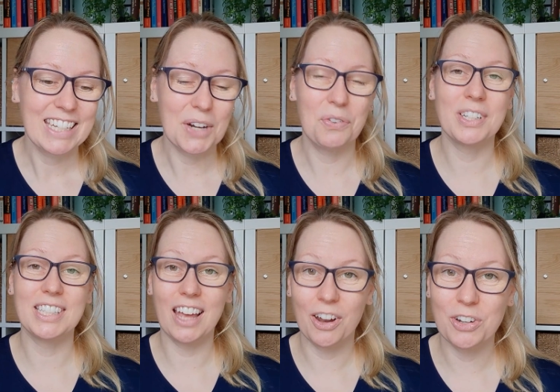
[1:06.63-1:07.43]

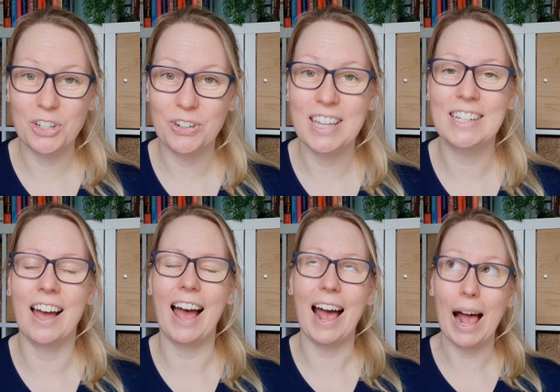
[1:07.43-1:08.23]
Different countries
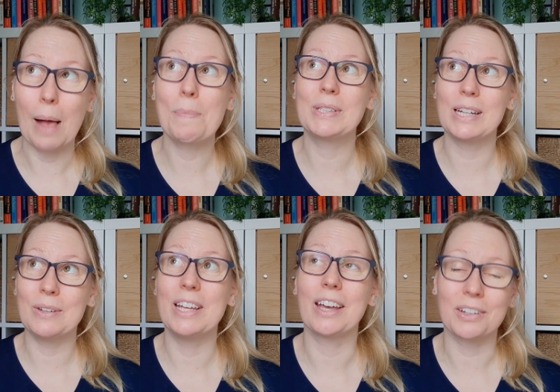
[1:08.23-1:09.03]
are
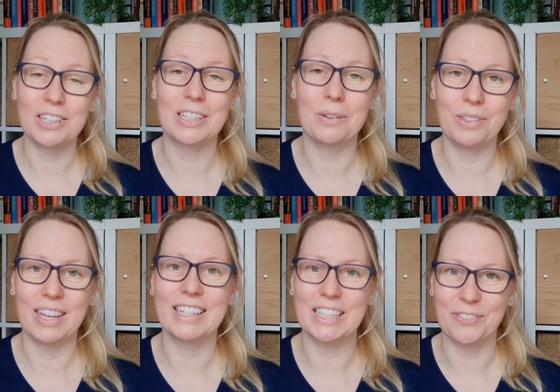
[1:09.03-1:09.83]
absolutely going to do
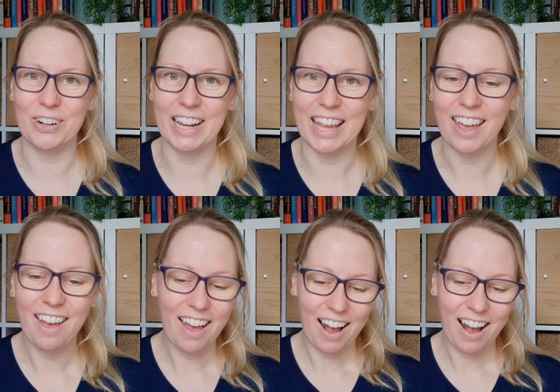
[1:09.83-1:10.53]
things differently.